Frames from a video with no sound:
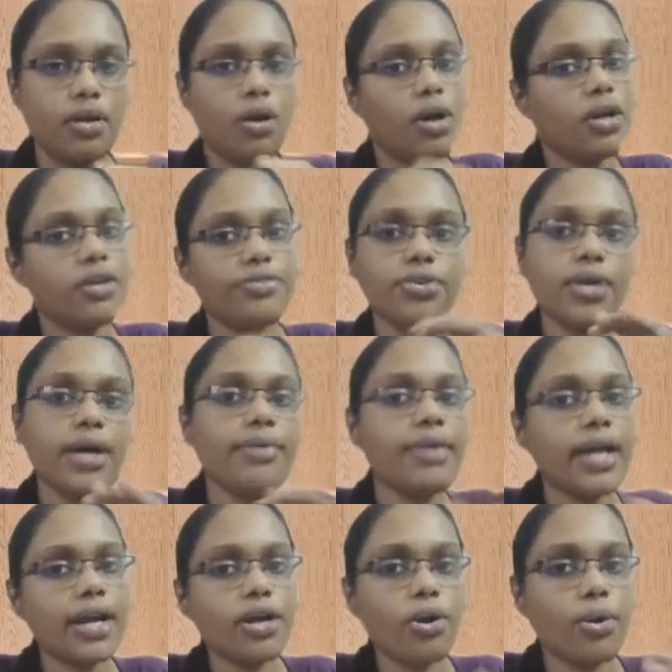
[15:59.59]
Or if you
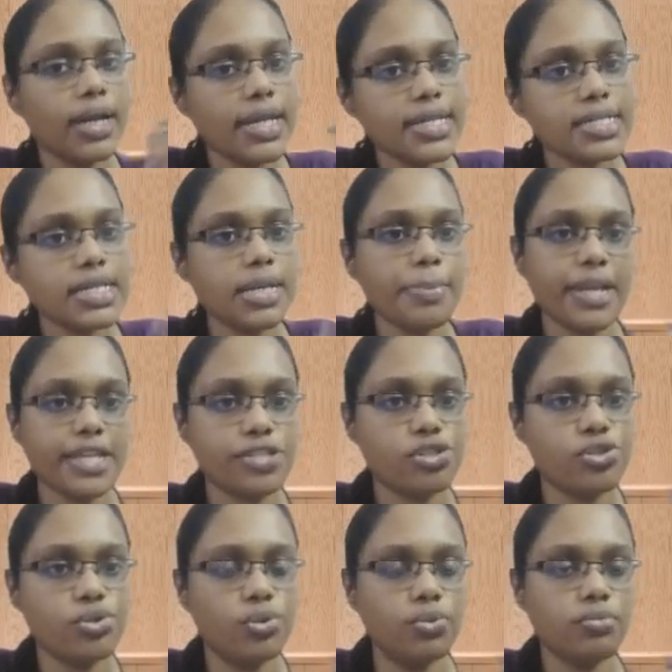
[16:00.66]
have done only till
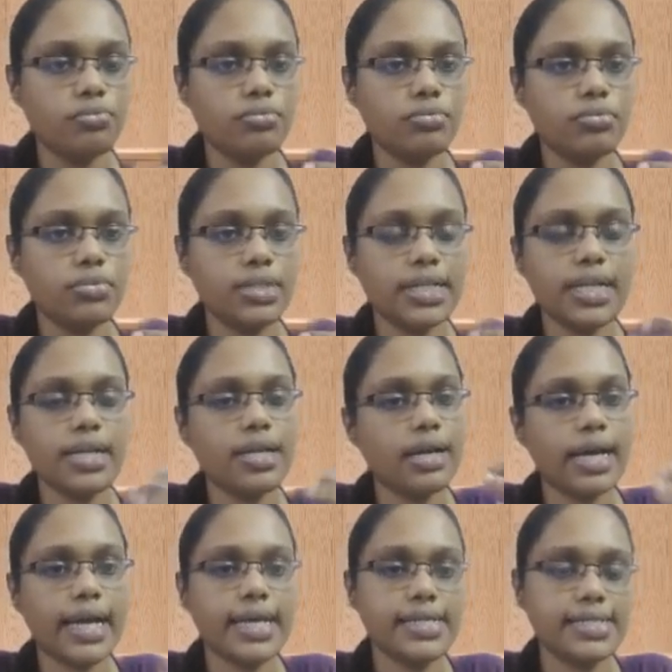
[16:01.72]
plus 2, till
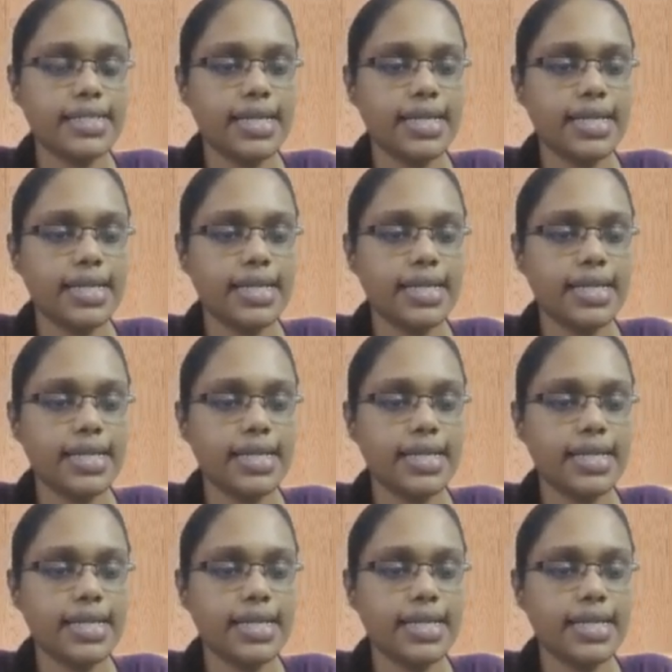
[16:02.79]
higher